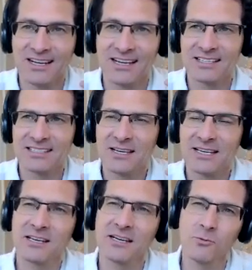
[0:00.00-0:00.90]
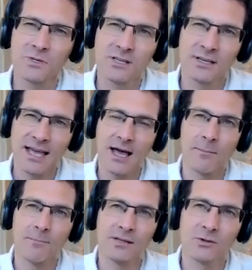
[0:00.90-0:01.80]
it's kind of almost like that
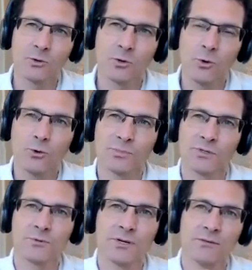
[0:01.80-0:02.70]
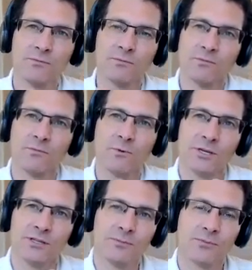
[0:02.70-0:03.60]
umbilical cord between what
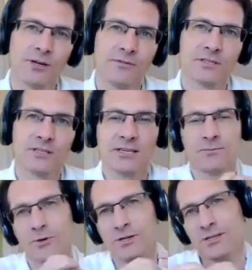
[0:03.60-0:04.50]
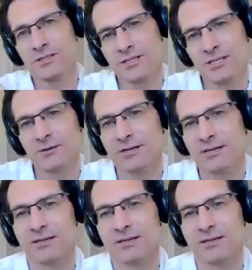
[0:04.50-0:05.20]
you did previously and what you're continuing.